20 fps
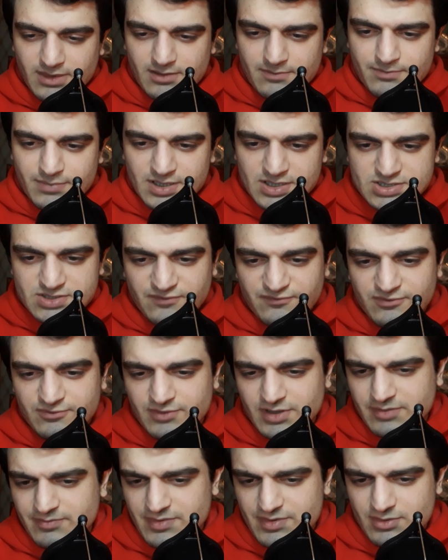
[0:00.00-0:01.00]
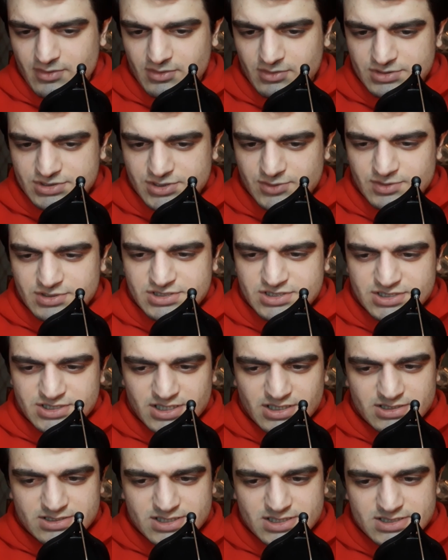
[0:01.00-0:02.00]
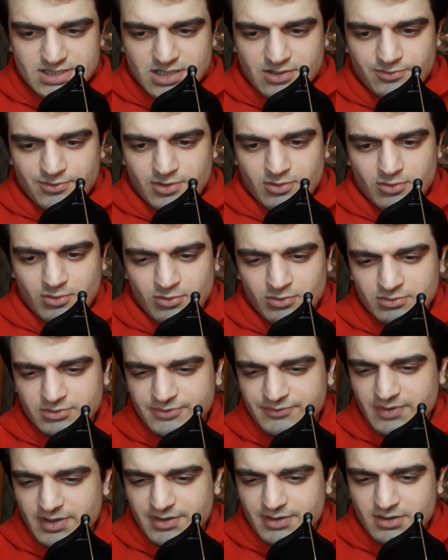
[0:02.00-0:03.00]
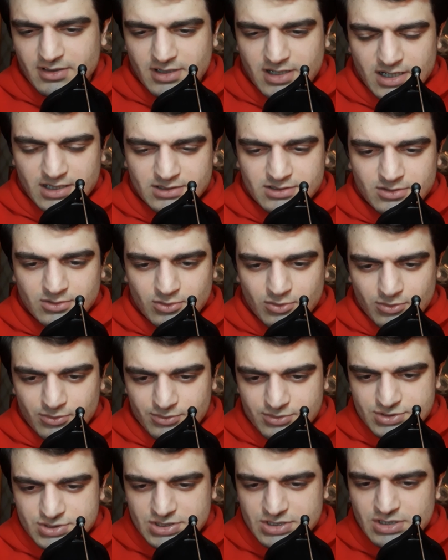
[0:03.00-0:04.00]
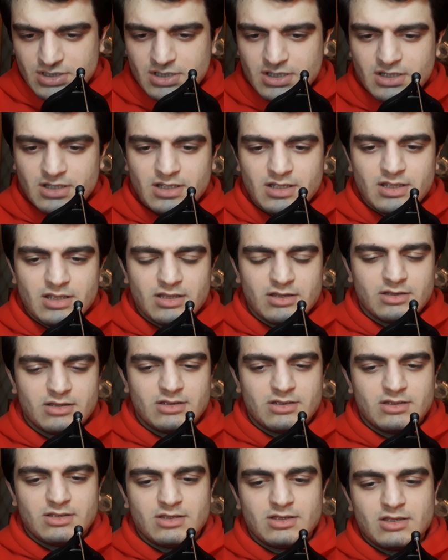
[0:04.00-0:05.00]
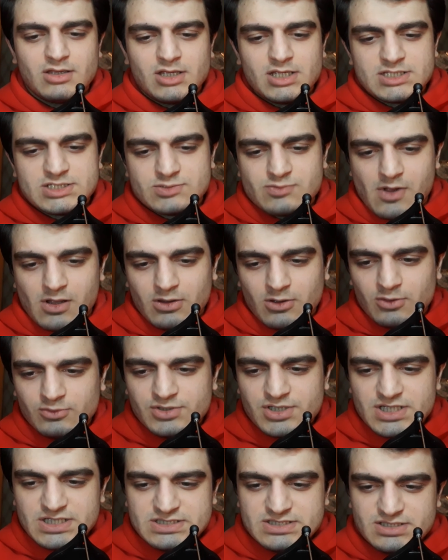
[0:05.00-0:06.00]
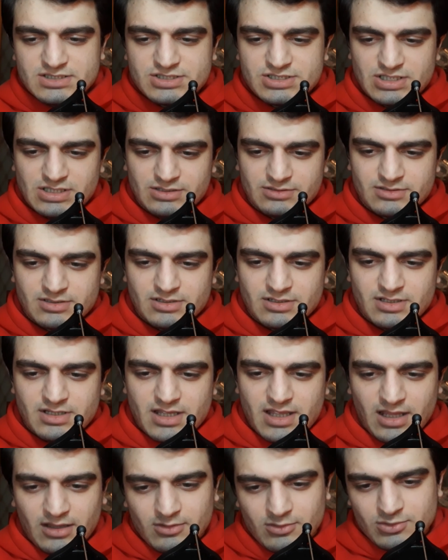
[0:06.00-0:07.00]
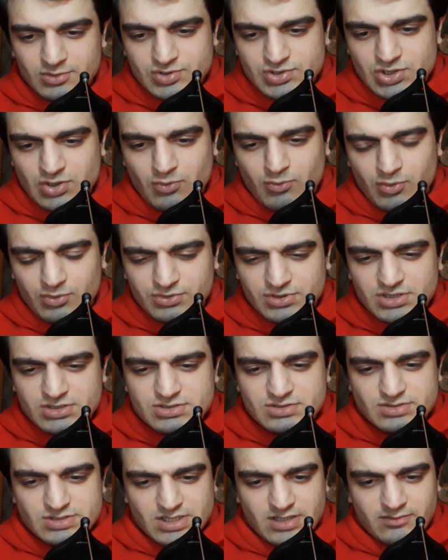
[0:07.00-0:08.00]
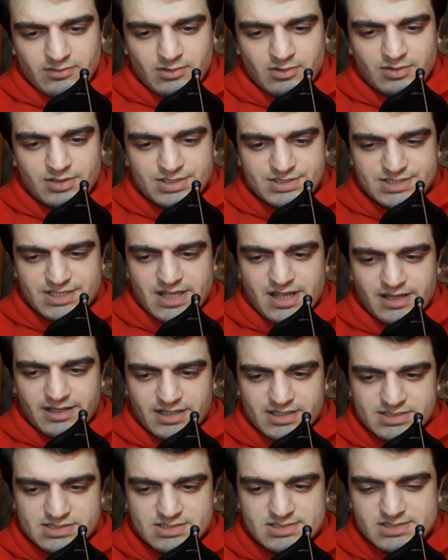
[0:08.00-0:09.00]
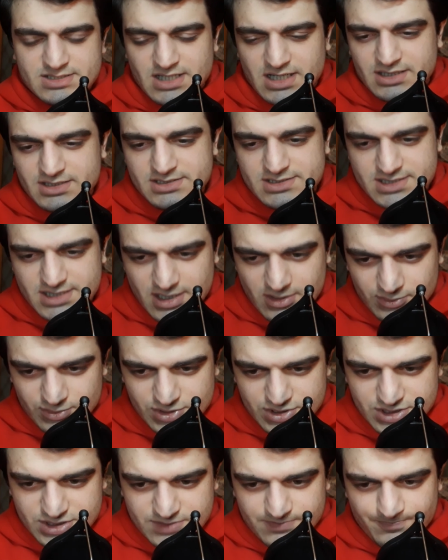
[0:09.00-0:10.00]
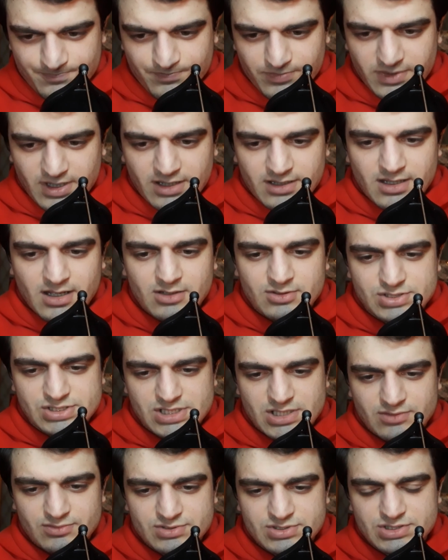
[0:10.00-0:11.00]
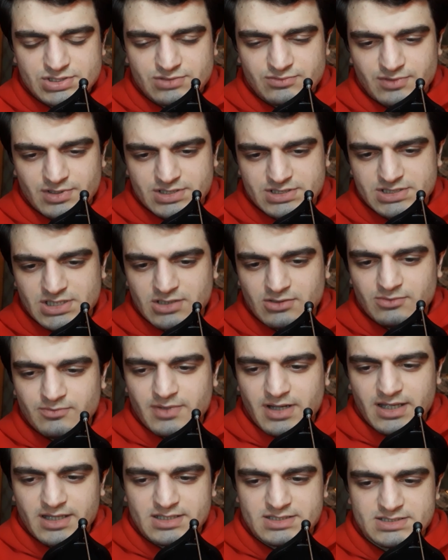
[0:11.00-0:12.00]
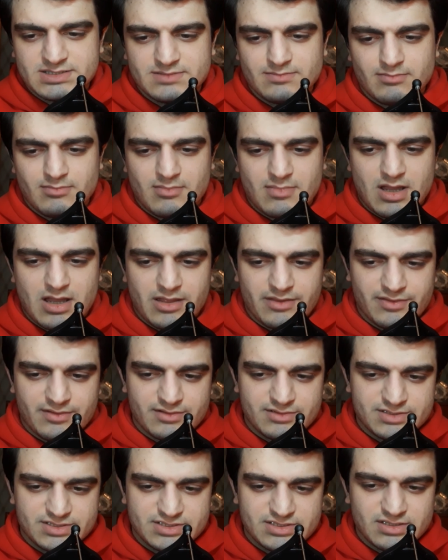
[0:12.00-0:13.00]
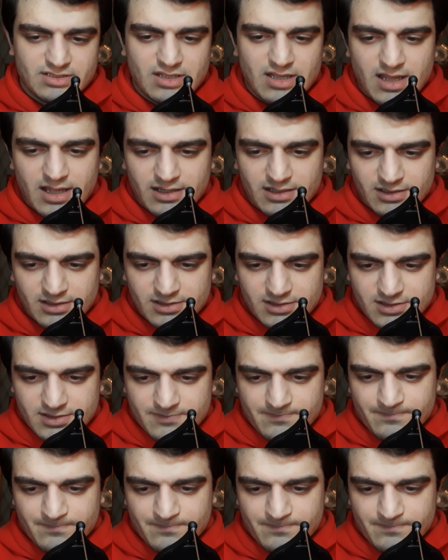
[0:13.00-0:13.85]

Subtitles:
piece of Greek mythology, which tells us how the old father god Kronos swallowed his children and also wanted to devour his youngest son Zeus, and how Zeus, rescued by his mother's cunning,